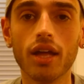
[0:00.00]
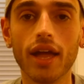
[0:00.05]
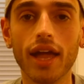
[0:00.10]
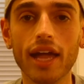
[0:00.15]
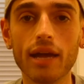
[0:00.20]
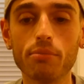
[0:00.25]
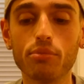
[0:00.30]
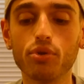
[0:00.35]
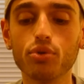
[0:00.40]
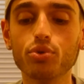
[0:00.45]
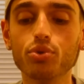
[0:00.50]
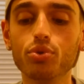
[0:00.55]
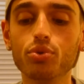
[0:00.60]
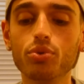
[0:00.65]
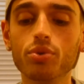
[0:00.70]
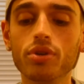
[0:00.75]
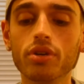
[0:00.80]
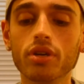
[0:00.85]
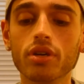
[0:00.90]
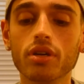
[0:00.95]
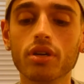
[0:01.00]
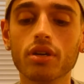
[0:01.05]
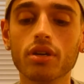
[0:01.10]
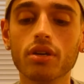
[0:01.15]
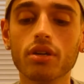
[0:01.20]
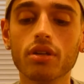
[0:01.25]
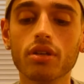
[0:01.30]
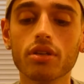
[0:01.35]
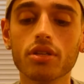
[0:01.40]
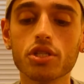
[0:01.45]
Amber Oud,
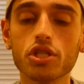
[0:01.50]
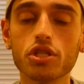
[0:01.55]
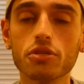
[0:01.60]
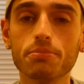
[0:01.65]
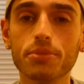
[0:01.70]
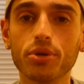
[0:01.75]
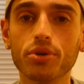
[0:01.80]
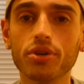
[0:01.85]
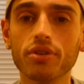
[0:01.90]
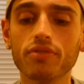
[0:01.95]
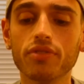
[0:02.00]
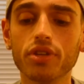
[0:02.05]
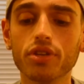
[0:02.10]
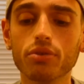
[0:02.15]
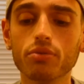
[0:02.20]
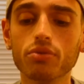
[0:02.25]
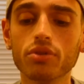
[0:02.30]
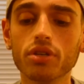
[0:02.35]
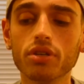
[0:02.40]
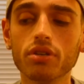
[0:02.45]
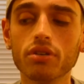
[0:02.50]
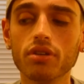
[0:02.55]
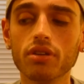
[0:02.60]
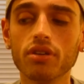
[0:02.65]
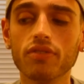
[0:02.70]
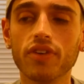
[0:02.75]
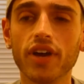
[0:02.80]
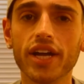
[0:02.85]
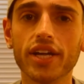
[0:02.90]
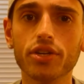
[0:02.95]
Spirit of the Union,
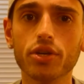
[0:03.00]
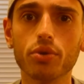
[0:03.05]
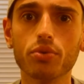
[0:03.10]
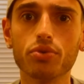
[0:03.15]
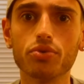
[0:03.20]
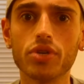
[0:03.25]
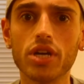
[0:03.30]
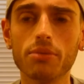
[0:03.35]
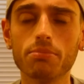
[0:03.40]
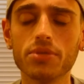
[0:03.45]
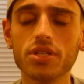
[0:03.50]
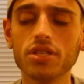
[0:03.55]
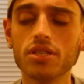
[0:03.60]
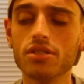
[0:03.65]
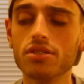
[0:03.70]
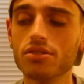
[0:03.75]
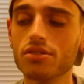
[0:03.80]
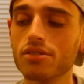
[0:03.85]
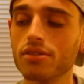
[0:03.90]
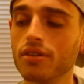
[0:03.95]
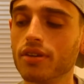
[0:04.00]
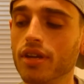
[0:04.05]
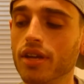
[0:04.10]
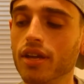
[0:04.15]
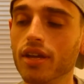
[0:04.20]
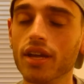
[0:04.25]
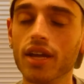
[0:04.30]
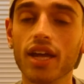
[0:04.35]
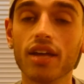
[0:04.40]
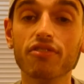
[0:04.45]
if I don't drop these,
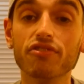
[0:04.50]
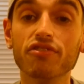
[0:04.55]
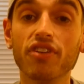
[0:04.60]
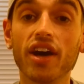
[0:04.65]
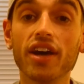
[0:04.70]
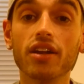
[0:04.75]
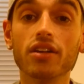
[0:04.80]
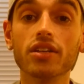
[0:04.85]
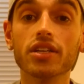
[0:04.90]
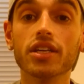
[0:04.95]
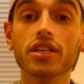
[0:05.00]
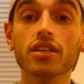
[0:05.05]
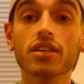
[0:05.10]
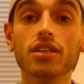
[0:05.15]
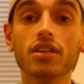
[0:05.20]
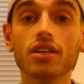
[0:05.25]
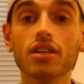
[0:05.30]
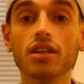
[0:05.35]
and finally,